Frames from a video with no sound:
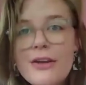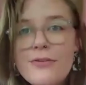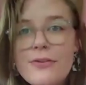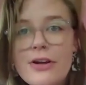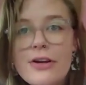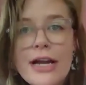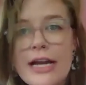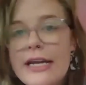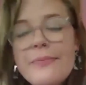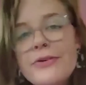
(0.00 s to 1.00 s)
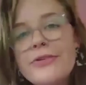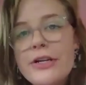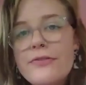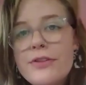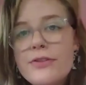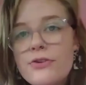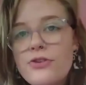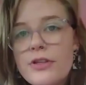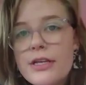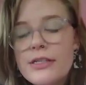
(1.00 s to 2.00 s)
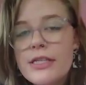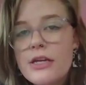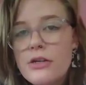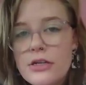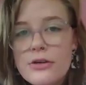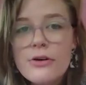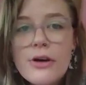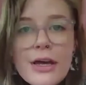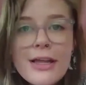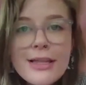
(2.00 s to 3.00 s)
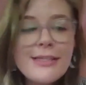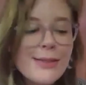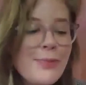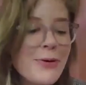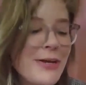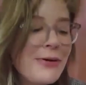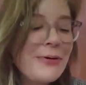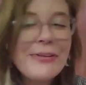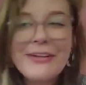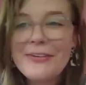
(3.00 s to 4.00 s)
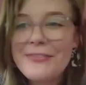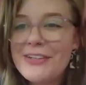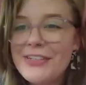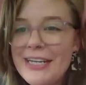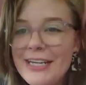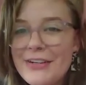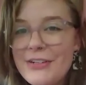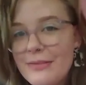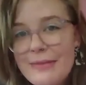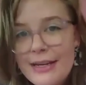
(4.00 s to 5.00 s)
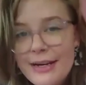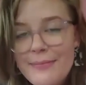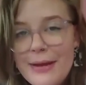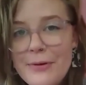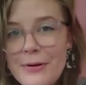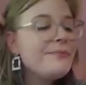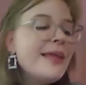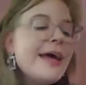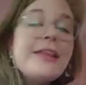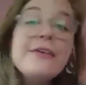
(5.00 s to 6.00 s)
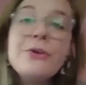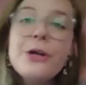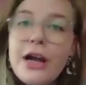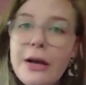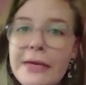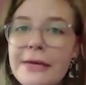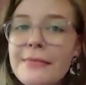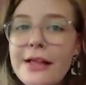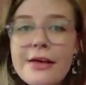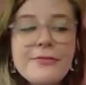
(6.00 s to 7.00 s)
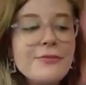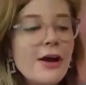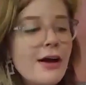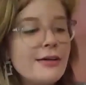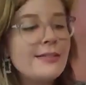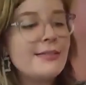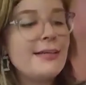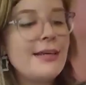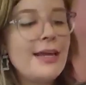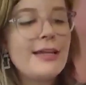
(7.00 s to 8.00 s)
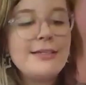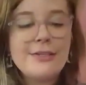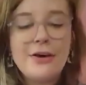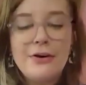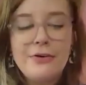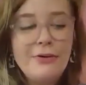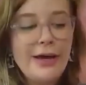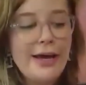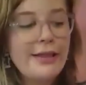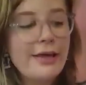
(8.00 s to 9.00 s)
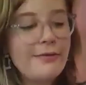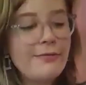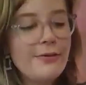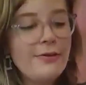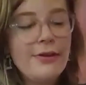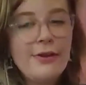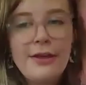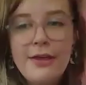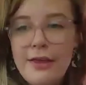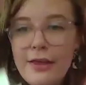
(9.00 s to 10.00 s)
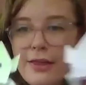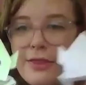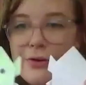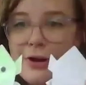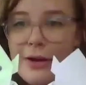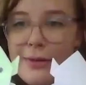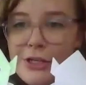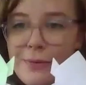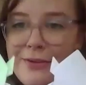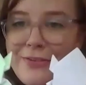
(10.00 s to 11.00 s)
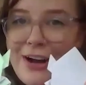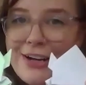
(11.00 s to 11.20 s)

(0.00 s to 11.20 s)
for 90% of the social things that you do. This is a pretty cool little fidget and you can just make it out of paper. I love origami, I love frogs, and so I love the origami jumping frog.